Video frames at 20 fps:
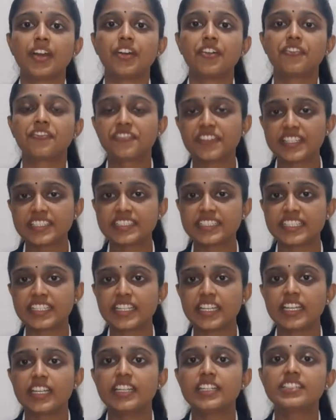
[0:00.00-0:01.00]

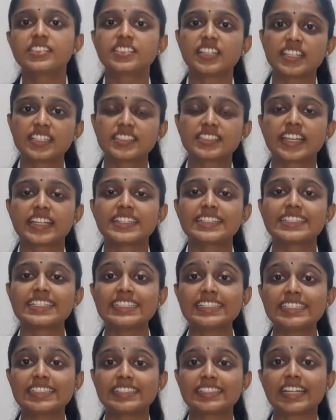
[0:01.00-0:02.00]
Firstly, TRUCs can
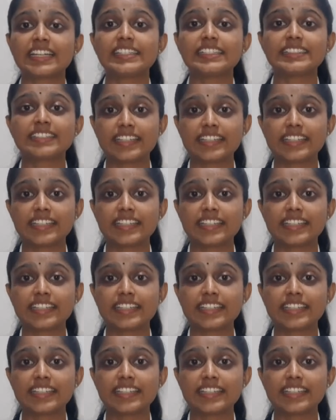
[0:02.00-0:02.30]
synthesize